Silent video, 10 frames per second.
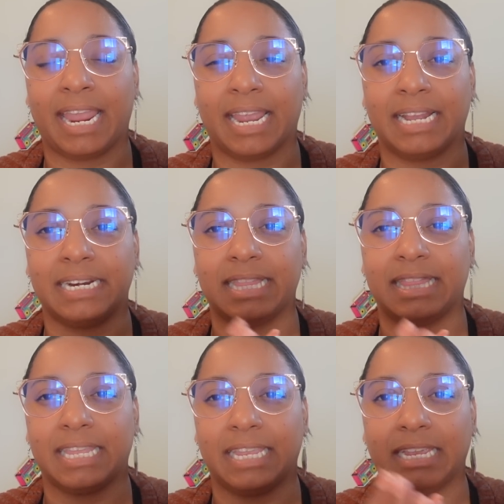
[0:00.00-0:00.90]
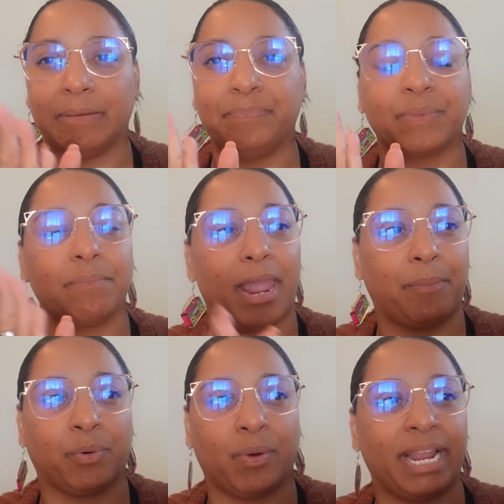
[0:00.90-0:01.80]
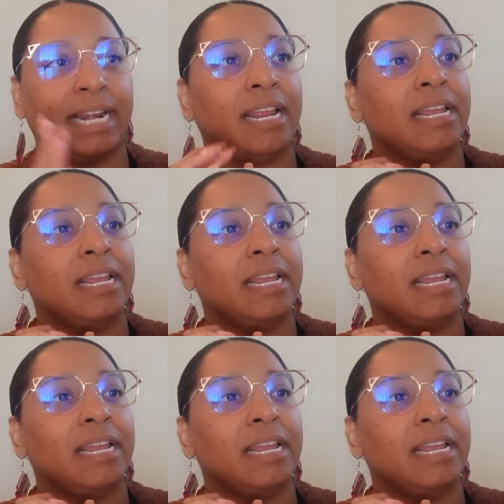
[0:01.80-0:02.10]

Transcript: and the Paperwhite.